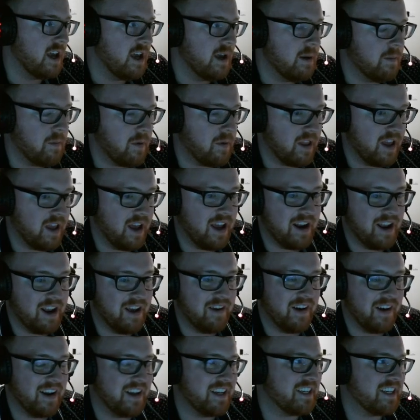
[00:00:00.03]
But then
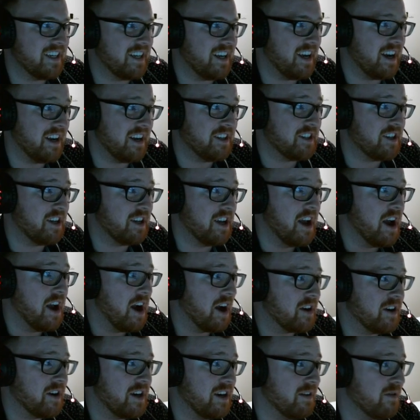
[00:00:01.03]
eventually, I
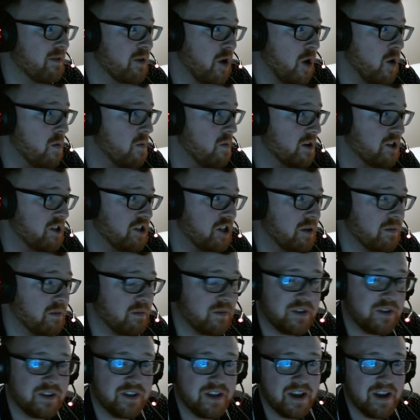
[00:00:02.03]
couldn't even cope with my
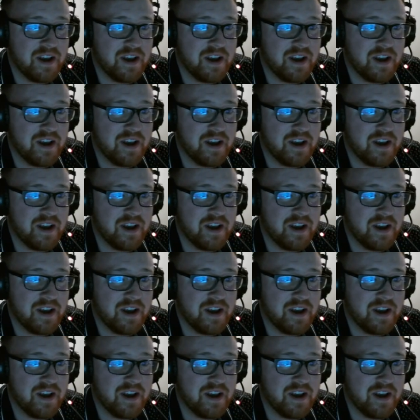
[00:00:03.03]
chips.